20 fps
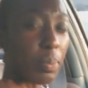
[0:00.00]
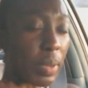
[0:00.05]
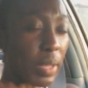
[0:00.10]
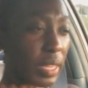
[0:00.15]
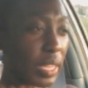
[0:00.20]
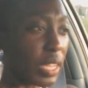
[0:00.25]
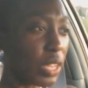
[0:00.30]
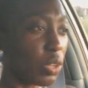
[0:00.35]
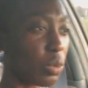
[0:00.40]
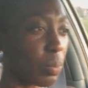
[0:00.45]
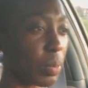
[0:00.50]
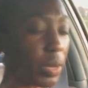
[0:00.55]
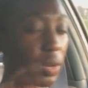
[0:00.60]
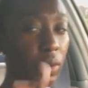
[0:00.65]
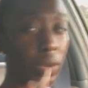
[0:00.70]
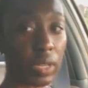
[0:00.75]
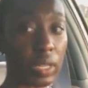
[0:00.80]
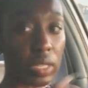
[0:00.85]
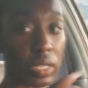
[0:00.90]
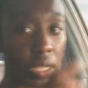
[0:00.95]
I think I look
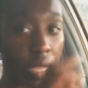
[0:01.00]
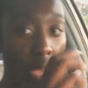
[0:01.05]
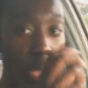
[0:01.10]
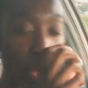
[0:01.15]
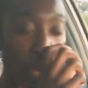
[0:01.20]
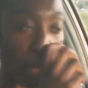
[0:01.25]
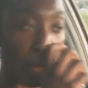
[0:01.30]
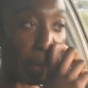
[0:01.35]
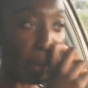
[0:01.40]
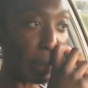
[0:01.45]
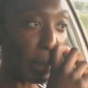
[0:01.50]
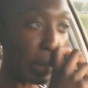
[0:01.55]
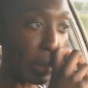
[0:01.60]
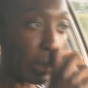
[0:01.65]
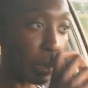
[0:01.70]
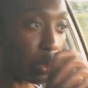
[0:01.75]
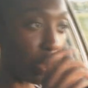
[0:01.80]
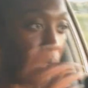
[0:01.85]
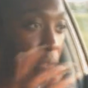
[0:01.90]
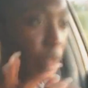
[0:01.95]
better in this. I, I
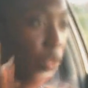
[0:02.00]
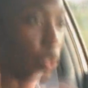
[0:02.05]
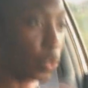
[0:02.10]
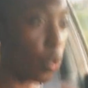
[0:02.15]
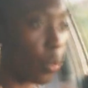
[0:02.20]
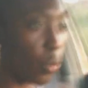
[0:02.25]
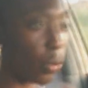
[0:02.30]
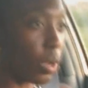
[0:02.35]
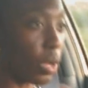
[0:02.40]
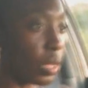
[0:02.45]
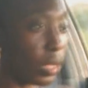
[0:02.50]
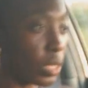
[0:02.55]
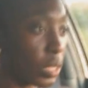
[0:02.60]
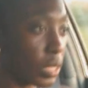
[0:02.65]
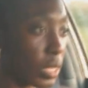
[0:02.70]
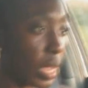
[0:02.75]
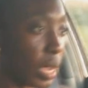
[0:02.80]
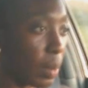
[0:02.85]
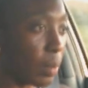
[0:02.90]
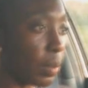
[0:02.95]
look even told on
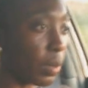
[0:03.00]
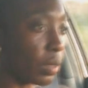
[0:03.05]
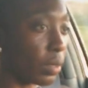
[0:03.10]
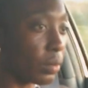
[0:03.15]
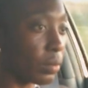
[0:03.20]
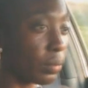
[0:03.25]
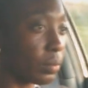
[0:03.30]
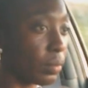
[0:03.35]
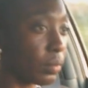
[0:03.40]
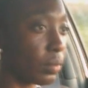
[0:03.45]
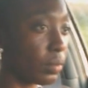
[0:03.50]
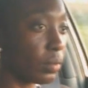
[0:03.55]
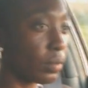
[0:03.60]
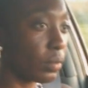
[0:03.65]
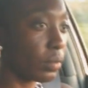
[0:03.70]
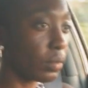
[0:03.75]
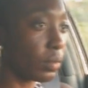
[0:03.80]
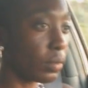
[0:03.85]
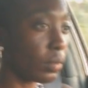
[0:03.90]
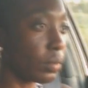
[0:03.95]
this camera.
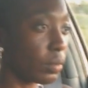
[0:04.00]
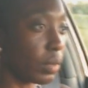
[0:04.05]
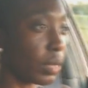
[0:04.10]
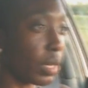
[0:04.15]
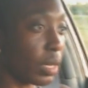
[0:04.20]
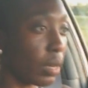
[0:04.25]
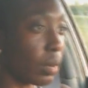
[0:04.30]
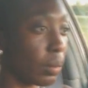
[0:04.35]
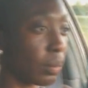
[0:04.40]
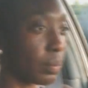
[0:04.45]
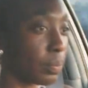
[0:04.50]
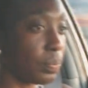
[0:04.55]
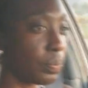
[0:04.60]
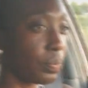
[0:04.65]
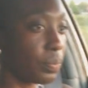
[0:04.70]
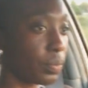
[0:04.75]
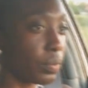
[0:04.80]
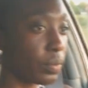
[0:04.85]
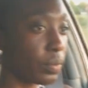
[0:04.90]
But um,